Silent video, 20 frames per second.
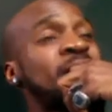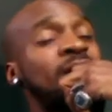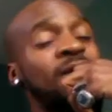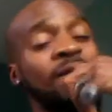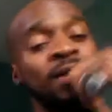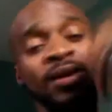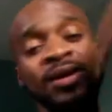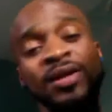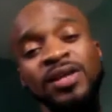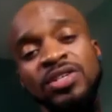
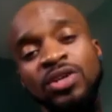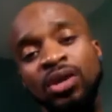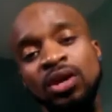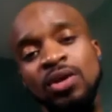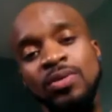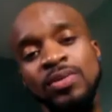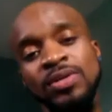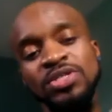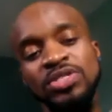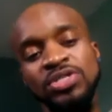So yeah, that's all
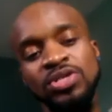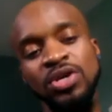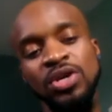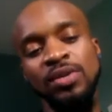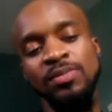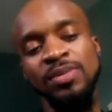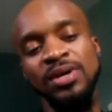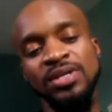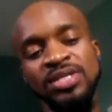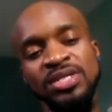I wanted to
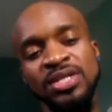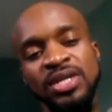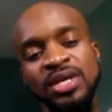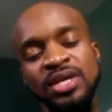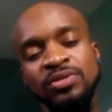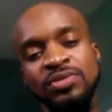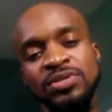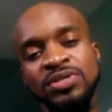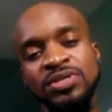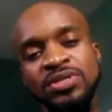talk about
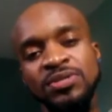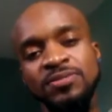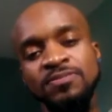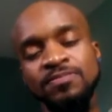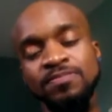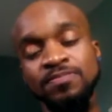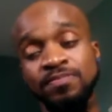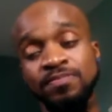today was